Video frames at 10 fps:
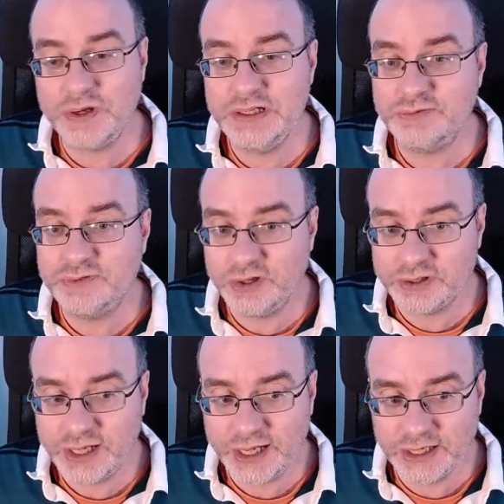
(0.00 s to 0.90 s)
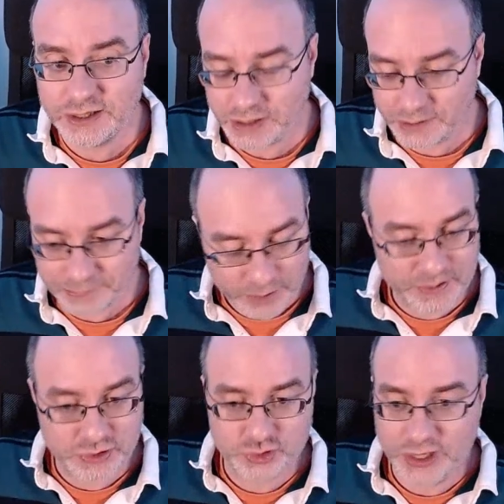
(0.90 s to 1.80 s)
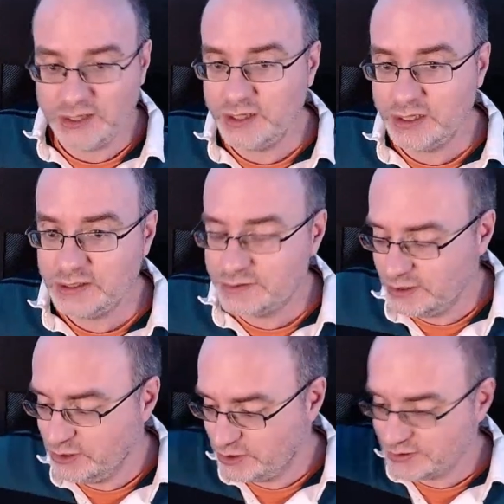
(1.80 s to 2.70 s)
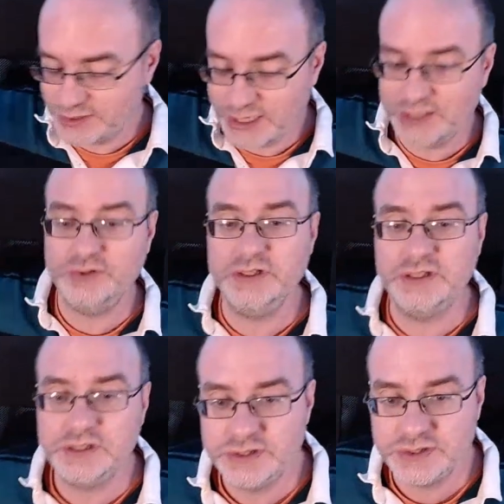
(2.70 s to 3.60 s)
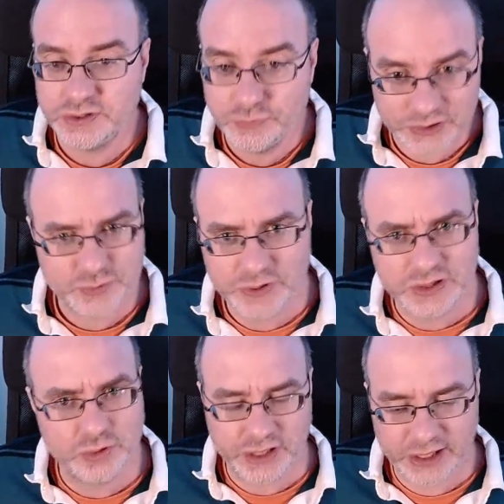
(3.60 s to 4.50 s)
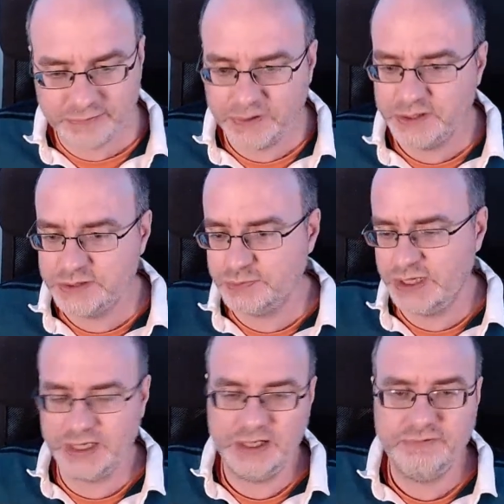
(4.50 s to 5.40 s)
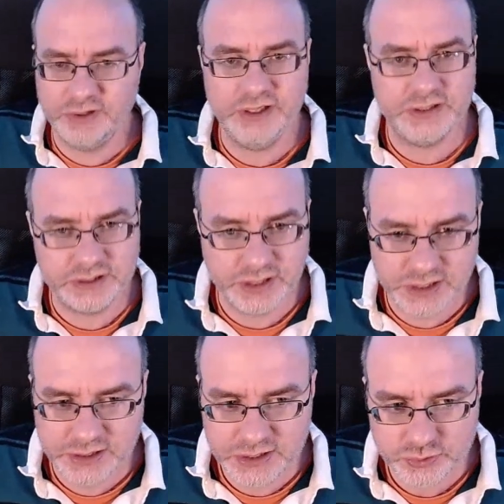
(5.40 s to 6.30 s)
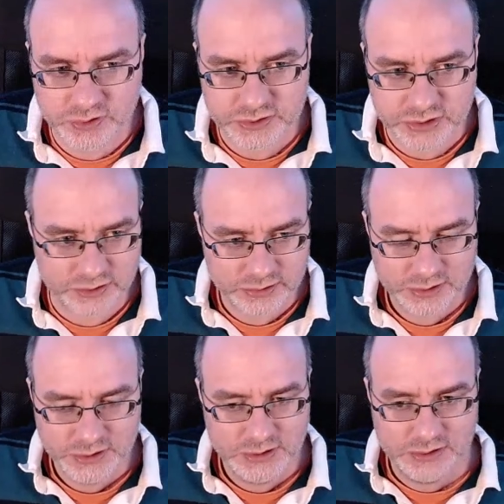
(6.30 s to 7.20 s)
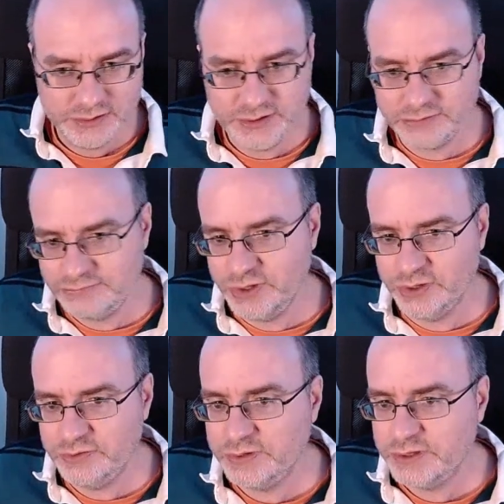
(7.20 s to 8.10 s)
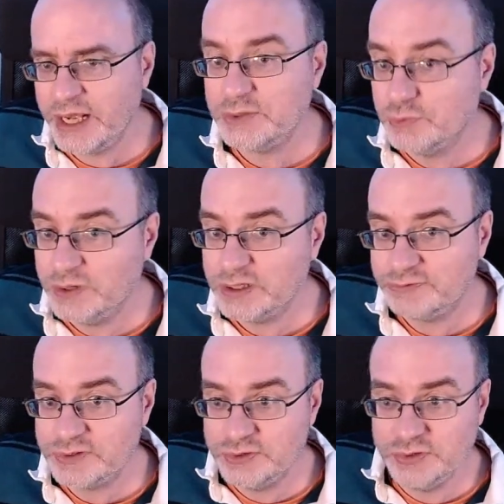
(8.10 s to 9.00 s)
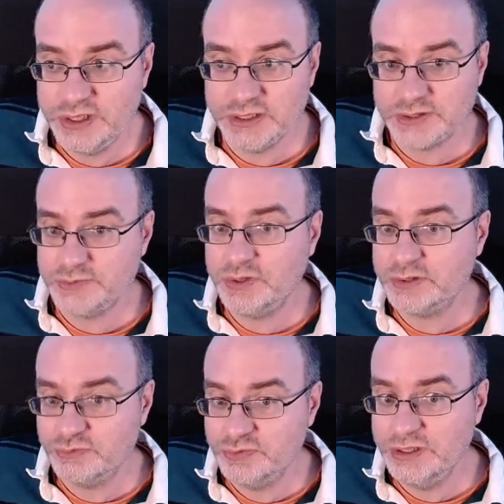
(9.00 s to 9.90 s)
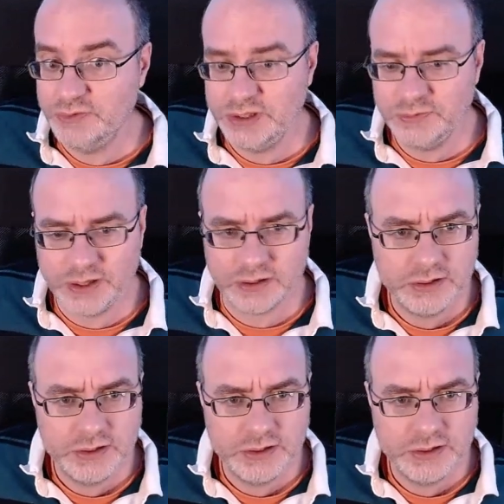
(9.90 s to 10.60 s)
you've got a proper drainer that you can stack all your dishes on, which we don't have because we have an integrated dishwasher that, had worked for 2 years and worked really, really well.